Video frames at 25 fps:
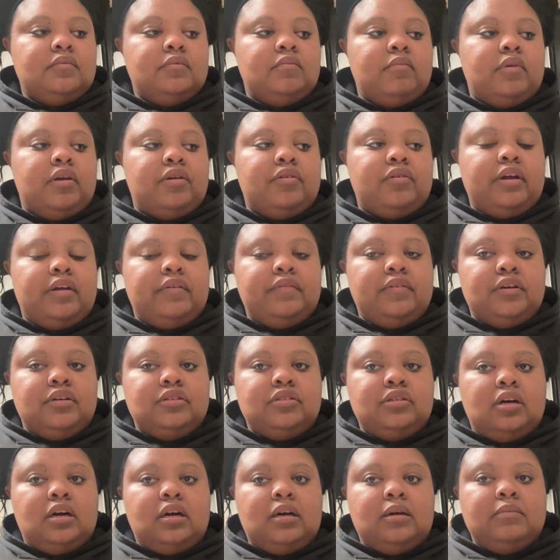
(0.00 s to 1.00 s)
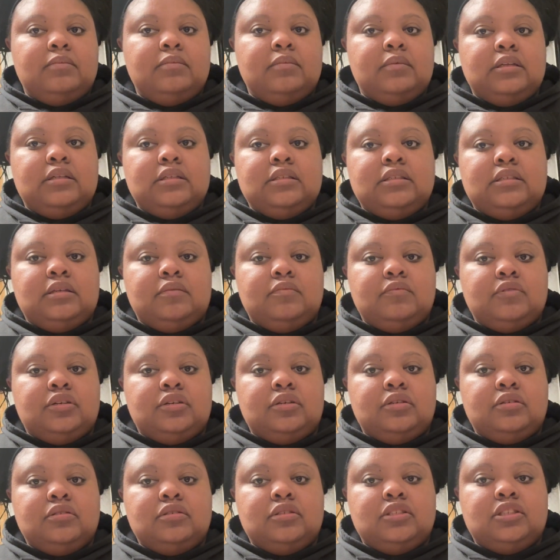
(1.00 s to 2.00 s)
my graveyard job, some
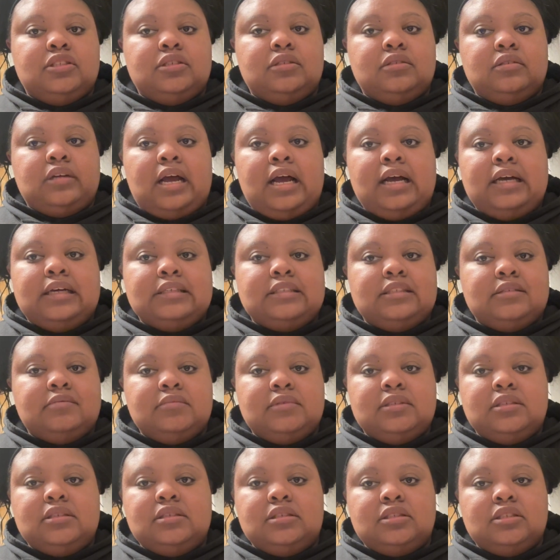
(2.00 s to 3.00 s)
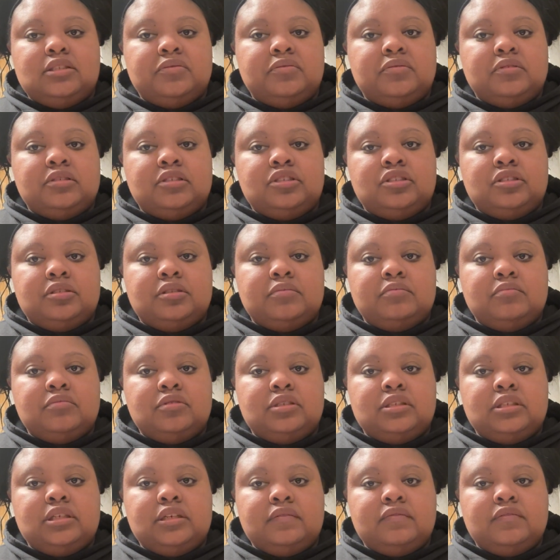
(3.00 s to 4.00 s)
girls asked me to switch some
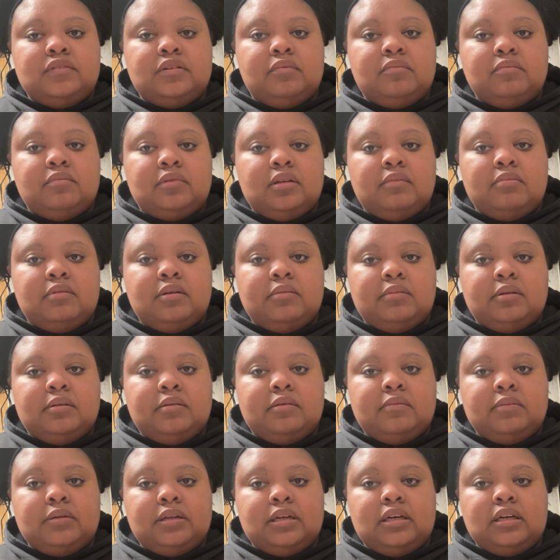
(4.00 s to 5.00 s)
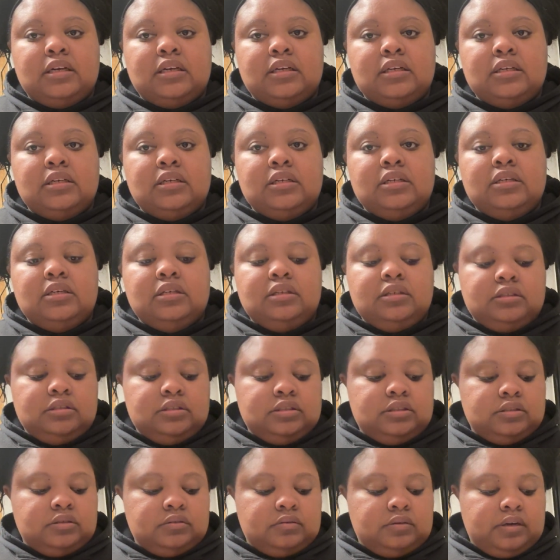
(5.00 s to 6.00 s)
shift and blah, blah, blah, blah.
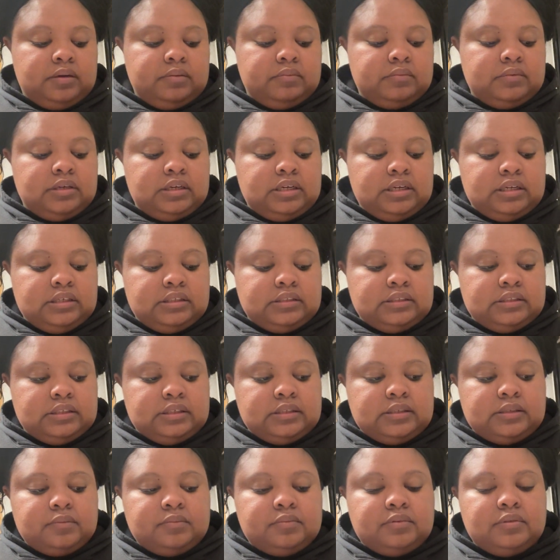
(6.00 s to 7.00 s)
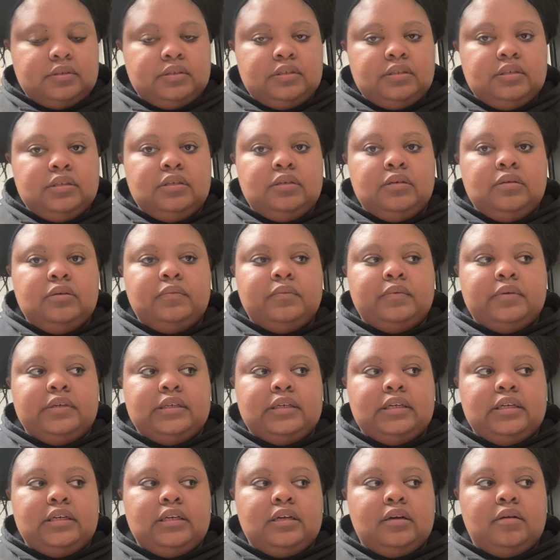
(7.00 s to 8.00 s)
So I'm going to end up
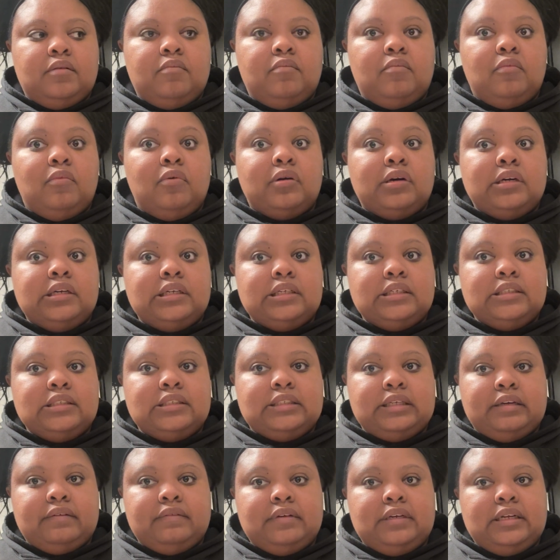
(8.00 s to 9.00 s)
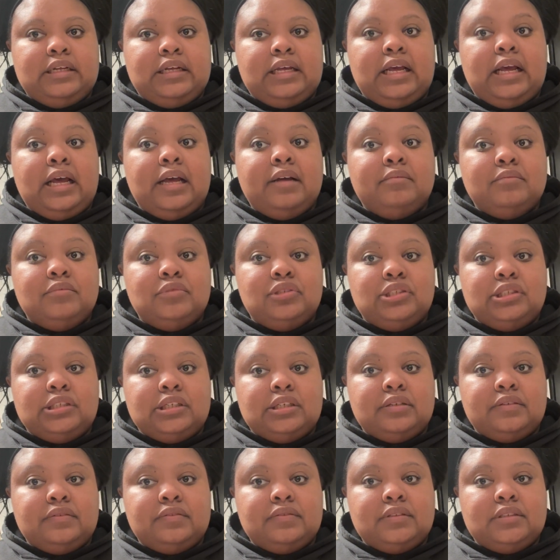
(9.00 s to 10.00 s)
working a morning 7 a.m.
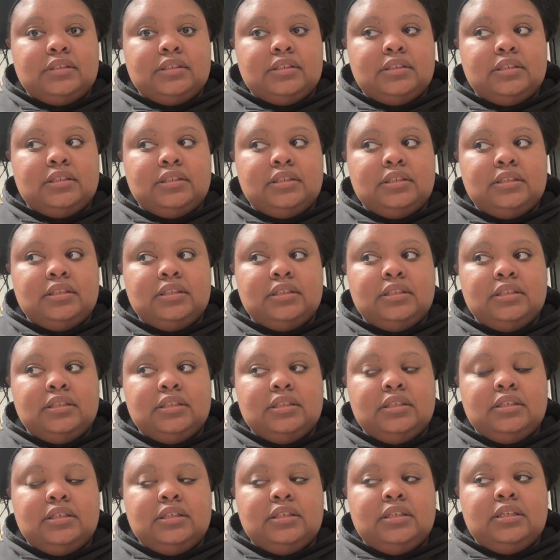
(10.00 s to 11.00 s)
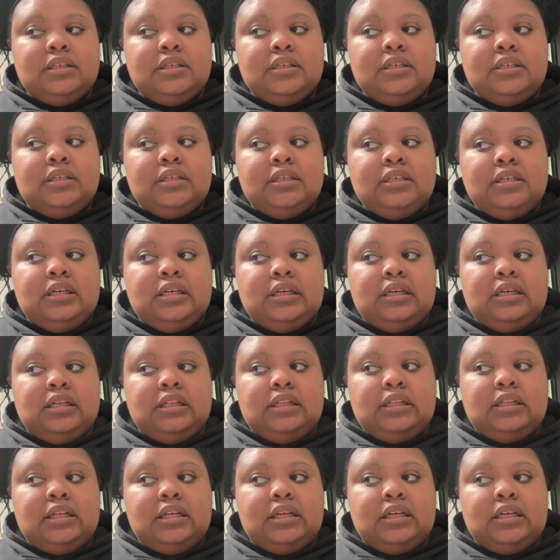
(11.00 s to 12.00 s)
shift.
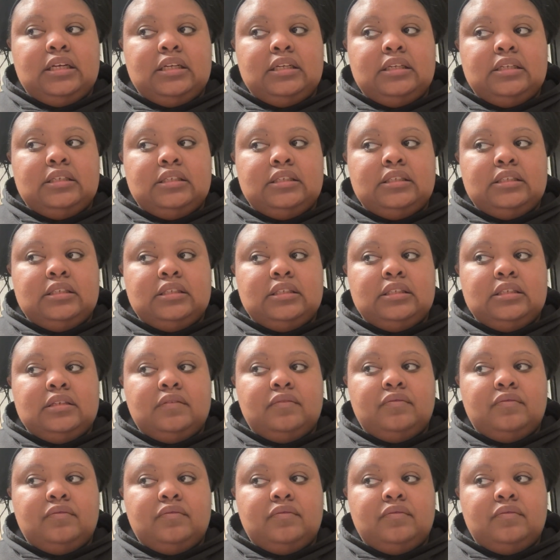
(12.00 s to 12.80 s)
And then